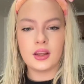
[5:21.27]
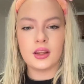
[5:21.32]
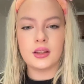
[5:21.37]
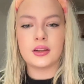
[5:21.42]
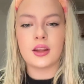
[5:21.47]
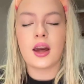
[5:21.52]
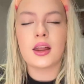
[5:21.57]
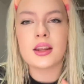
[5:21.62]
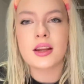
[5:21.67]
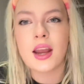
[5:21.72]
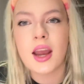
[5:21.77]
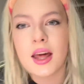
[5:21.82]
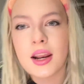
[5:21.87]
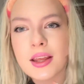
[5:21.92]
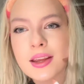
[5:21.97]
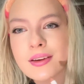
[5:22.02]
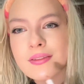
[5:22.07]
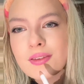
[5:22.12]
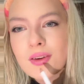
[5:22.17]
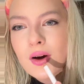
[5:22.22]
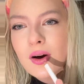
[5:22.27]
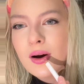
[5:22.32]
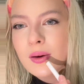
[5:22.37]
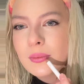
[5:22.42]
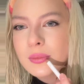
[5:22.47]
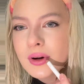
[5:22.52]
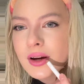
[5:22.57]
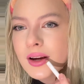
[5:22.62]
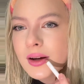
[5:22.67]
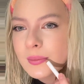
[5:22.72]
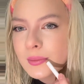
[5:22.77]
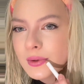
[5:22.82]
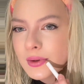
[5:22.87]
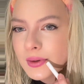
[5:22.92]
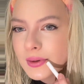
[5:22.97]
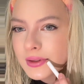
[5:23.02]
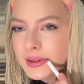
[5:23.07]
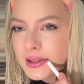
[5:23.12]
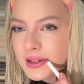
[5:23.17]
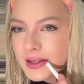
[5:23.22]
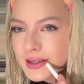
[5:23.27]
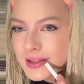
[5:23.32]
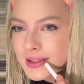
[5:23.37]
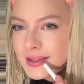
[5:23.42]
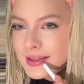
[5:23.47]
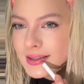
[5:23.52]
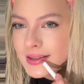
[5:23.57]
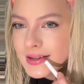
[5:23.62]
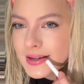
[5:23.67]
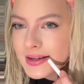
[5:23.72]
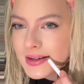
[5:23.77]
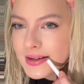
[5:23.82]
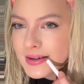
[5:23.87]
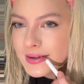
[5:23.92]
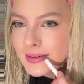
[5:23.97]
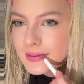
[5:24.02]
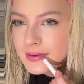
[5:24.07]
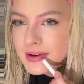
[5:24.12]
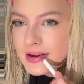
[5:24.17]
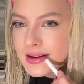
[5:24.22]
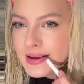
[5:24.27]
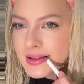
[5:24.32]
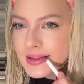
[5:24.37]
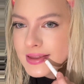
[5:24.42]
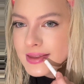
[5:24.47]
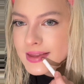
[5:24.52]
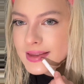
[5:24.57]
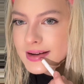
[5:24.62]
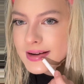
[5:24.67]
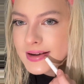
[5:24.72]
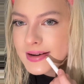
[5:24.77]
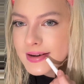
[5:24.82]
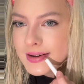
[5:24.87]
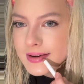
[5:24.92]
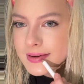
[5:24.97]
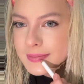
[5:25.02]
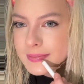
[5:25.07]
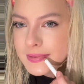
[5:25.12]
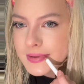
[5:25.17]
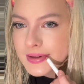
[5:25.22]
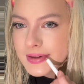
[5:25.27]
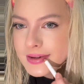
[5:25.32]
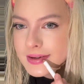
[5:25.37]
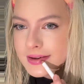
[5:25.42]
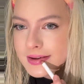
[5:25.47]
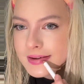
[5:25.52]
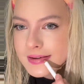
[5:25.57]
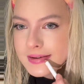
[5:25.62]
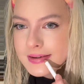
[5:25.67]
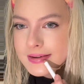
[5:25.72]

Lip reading: Now to kind of give an ombre, I'm going with a little bit lighter pink